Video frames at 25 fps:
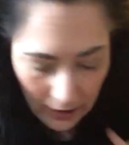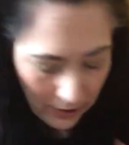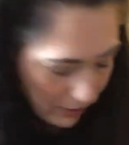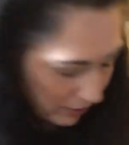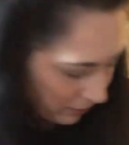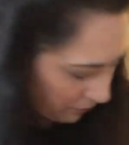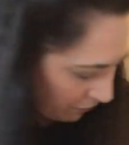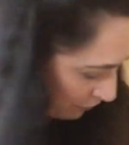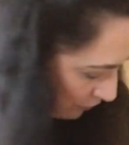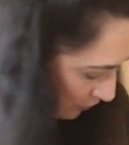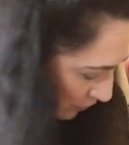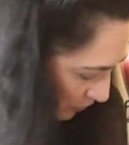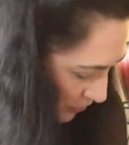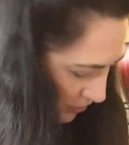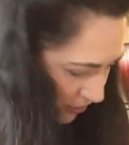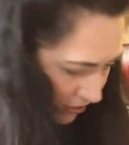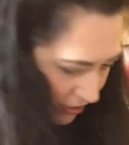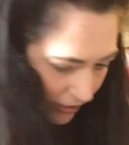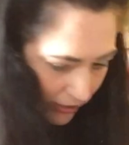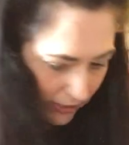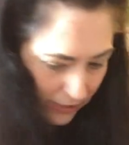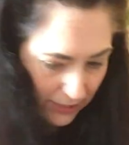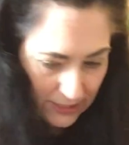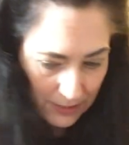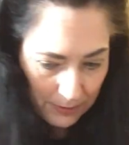the first
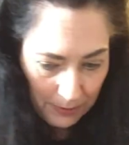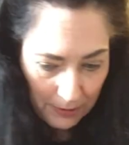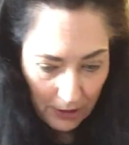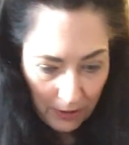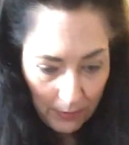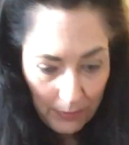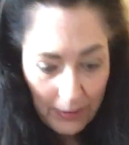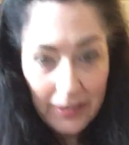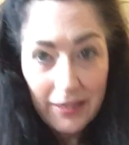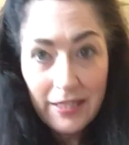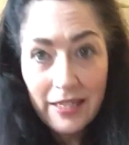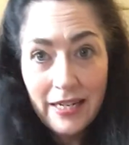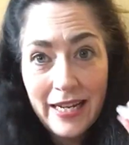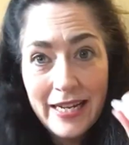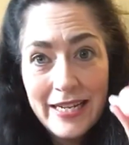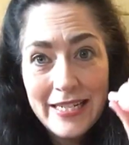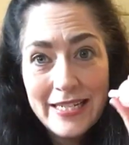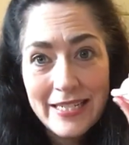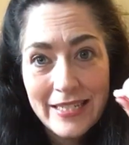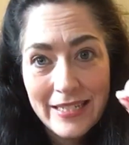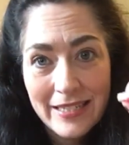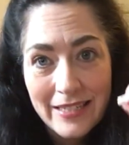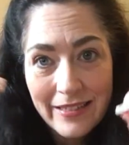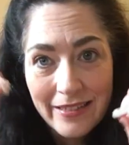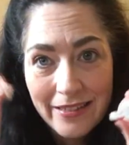experiment that I
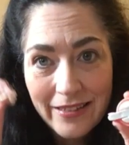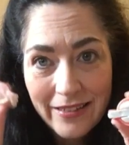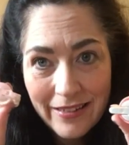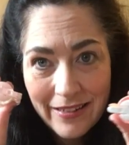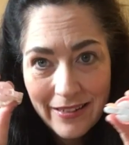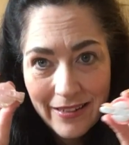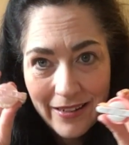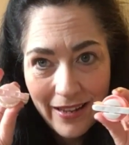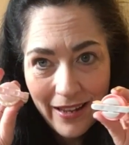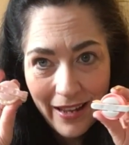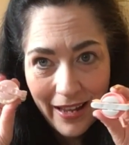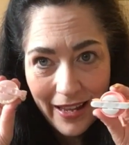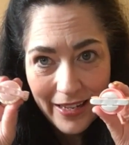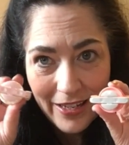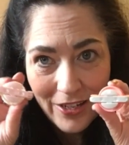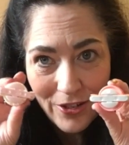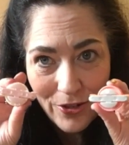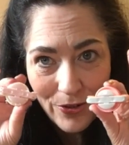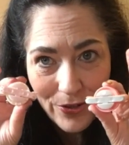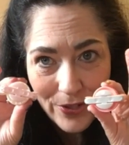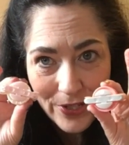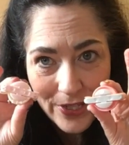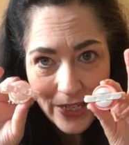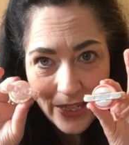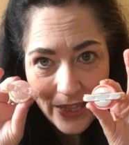did, I
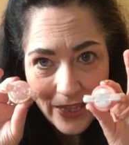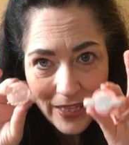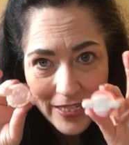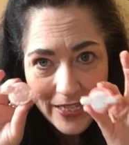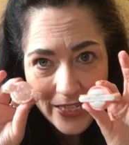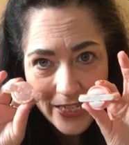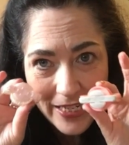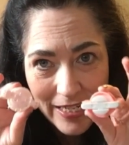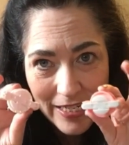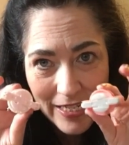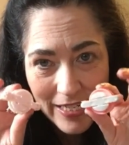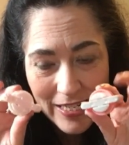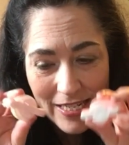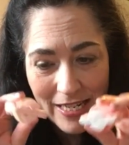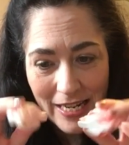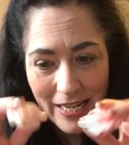used the Teeny